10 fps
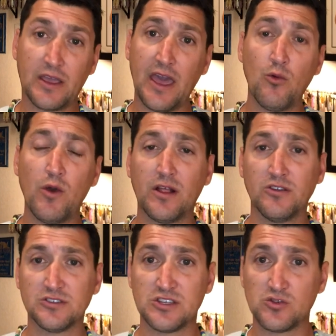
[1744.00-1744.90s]

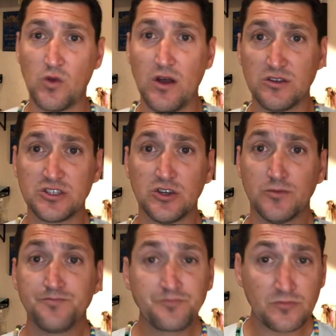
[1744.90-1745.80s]
KWigglers as well.
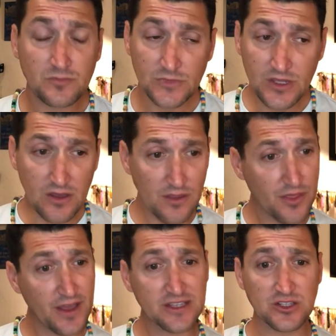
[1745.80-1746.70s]
So
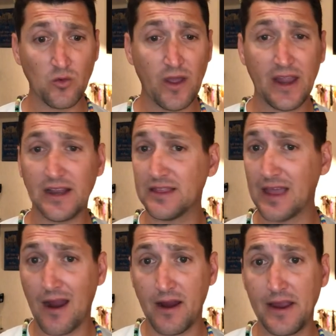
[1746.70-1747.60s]
thanks to Wayne and
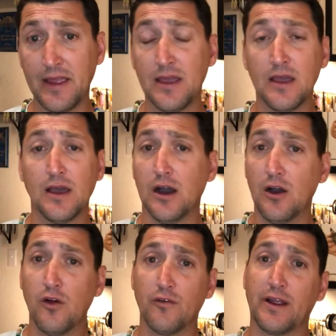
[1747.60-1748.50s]
Larry
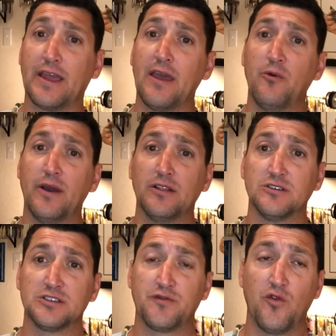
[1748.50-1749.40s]
over at
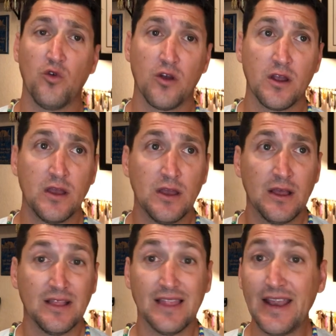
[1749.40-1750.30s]
KWigglers for
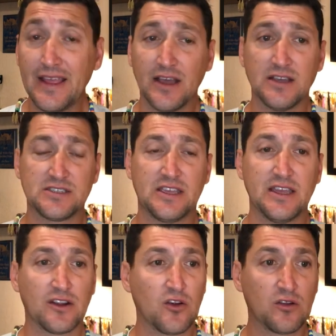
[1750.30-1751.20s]
letting us
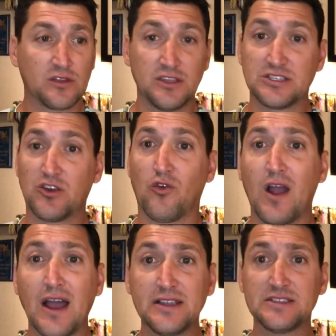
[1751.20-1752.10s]
get this
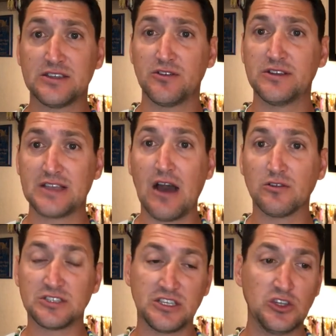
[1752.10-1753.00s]
grind series
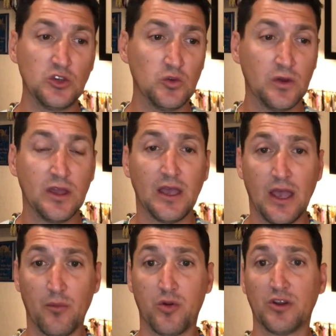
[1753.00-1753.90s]
out to you
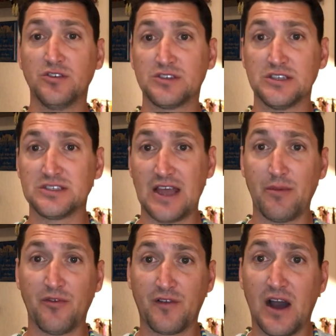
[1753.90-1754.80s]
and produce this
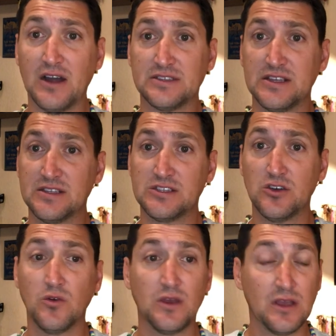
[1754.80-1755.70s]
type of content.
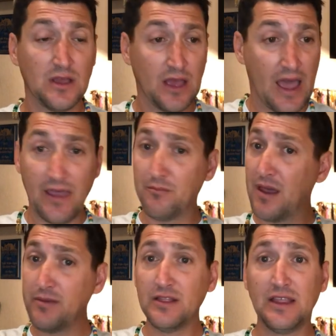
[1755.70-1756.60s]
So hey,
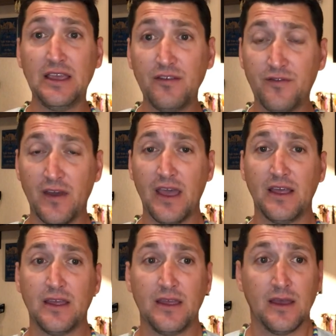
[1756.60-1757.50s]
maybe leave
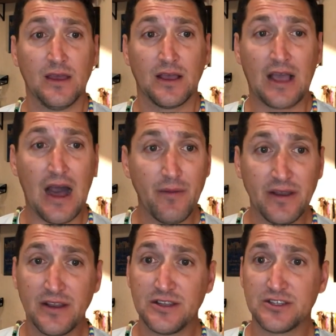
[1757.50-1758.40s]
a
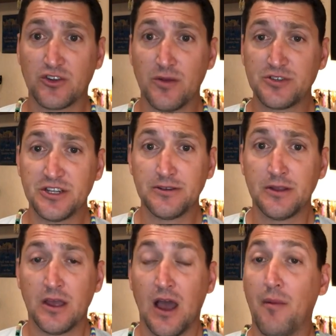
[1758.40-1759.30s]
comment in the description
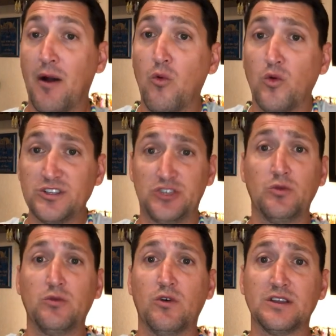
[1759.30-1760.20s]
about what
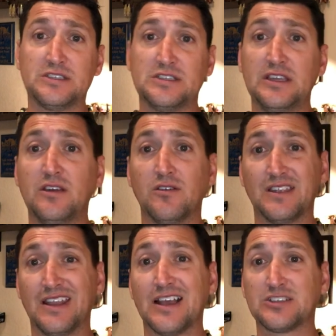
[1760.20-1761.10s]
you would want to see
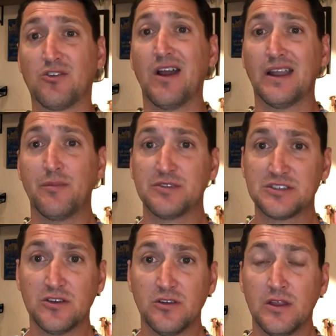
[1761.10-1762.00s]
on the next grind
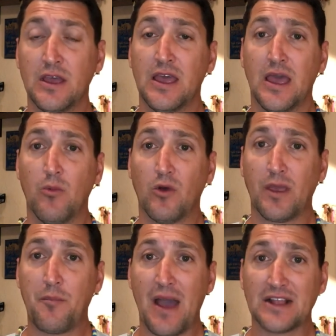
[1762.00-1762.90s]
episode, and we'll
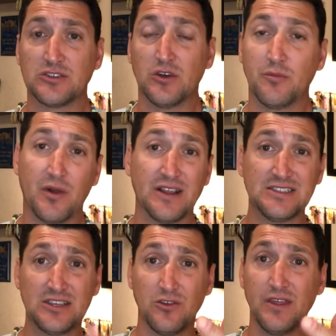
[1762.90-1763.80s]
get back to it. But
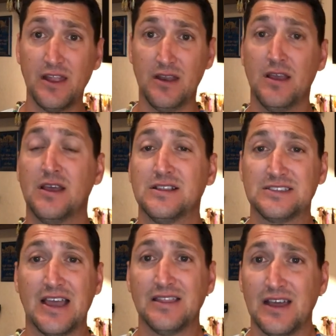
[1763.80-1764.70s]
until then,
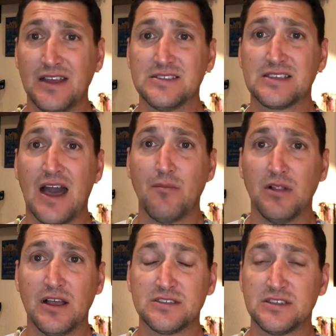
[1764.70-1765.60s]
tight lines, God
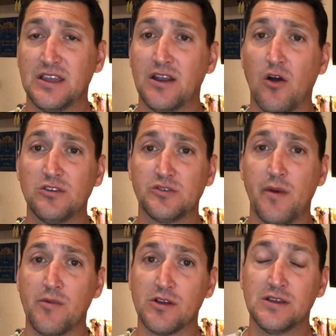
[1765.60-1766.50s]
bless, and always
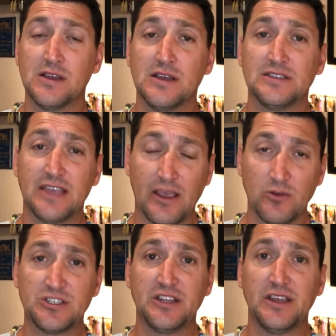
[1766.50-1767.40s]
remember,
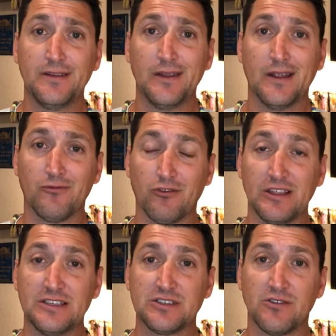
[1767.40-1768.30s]
take what you need and
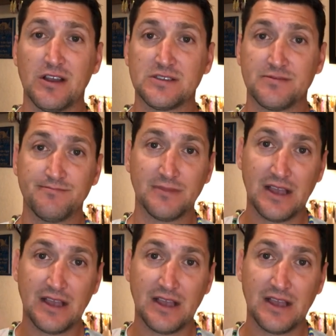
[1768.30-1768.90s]
release the rest.